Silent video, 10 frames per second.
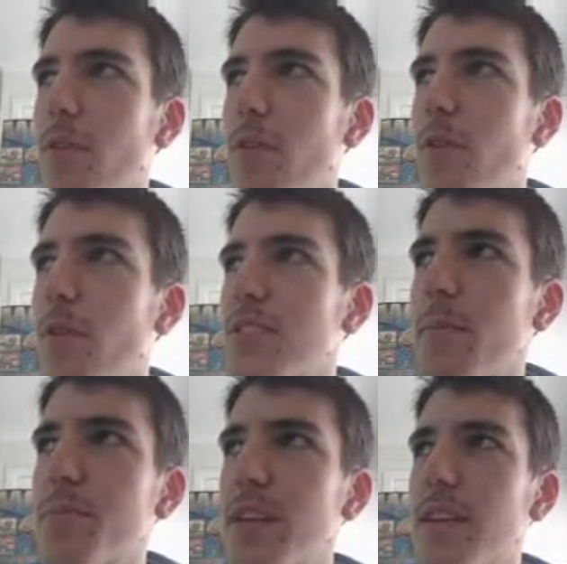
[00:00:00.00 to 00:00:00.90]
in
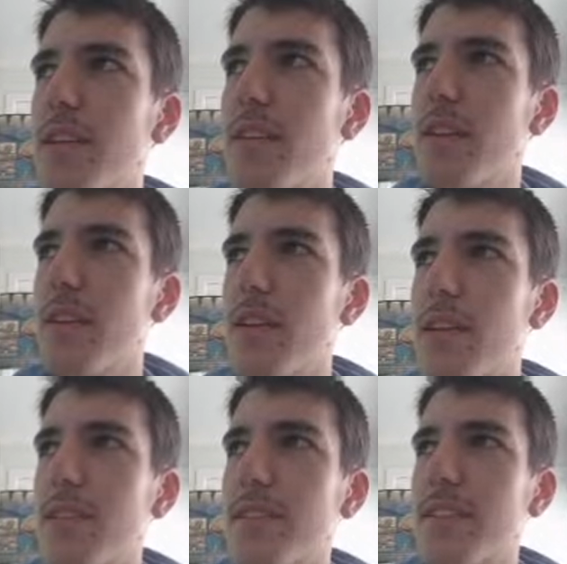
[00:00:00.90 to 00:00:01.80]
Brisbane and
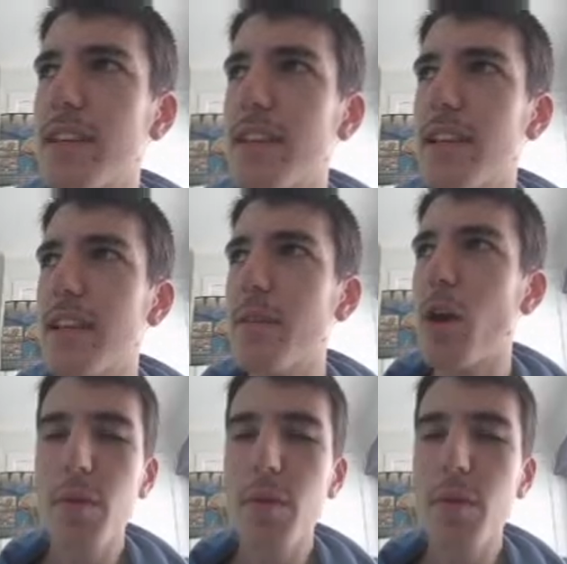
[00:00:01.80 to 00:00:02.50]
Sydney and Melbourne?